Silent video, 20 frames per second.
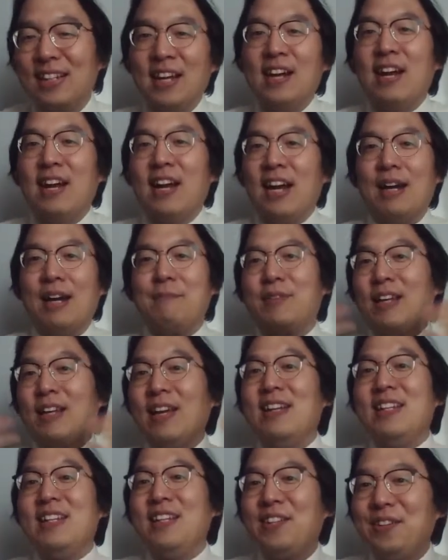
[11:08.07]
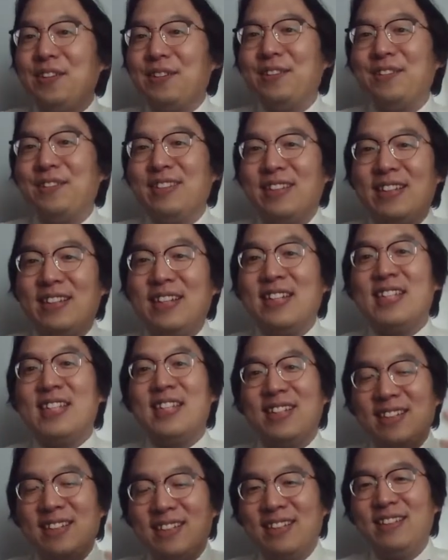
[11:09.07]
I'm telling you in teaching in
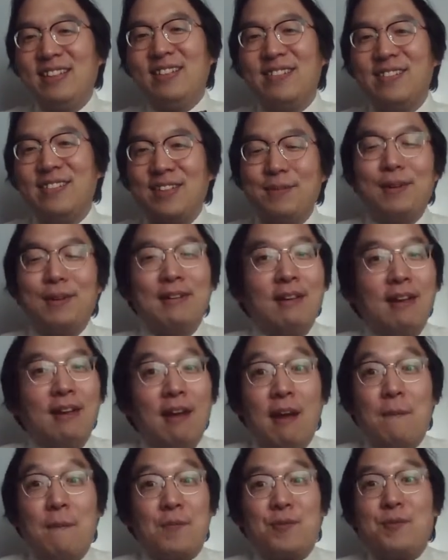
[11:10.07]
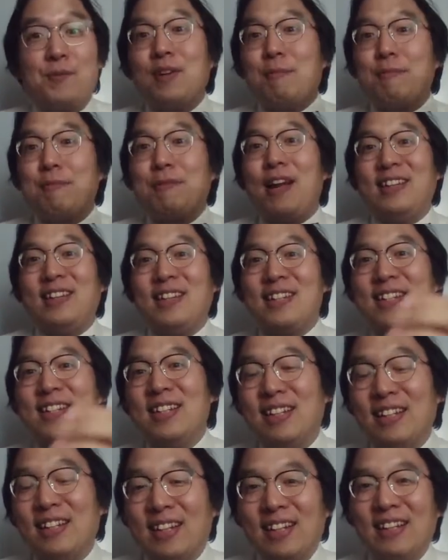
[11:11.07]
theory, but you're practicing
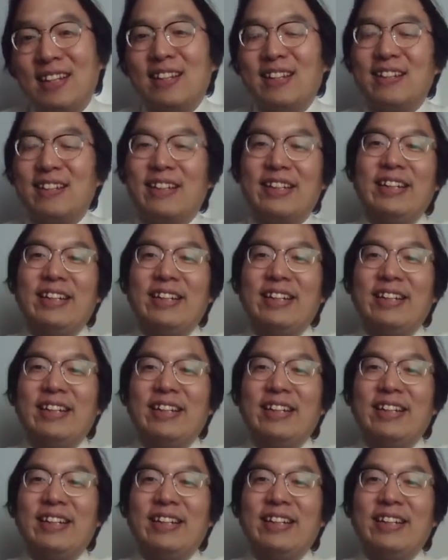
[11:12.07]
it, right?